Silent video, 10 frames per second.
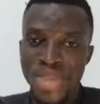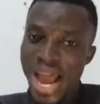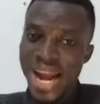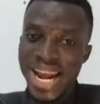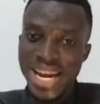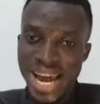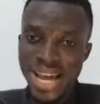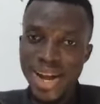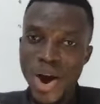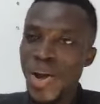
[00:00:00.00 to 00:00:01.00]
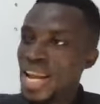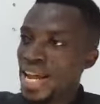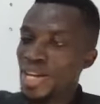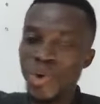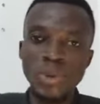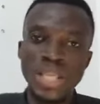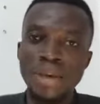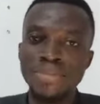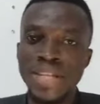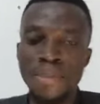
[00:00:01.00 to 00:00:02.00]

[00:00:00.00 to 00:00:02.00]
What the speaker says: And then unlike those times,